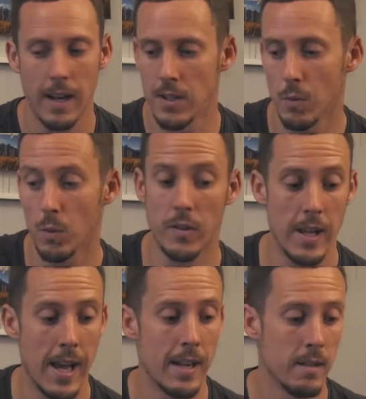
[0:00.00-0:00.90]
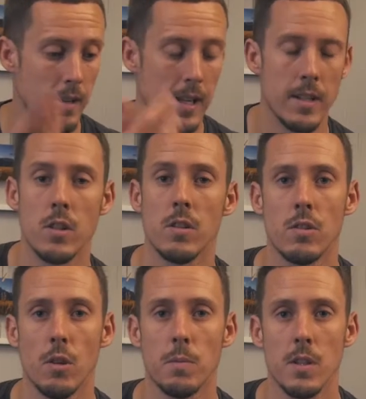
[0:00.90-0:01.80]
as it would the end, it just
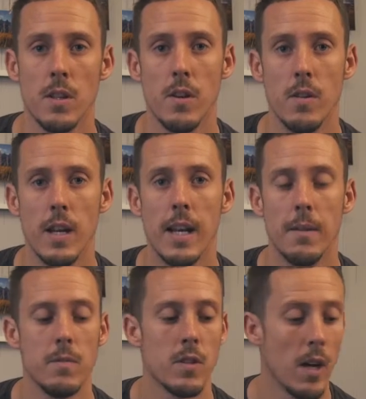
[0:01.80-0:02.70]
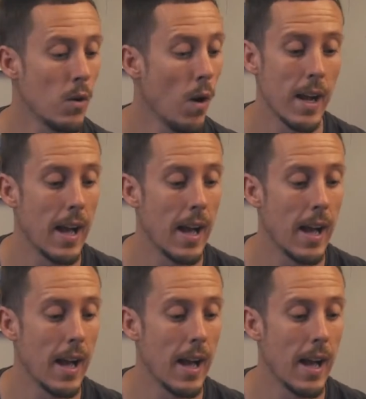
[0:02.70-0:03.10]
stops the unit. So quite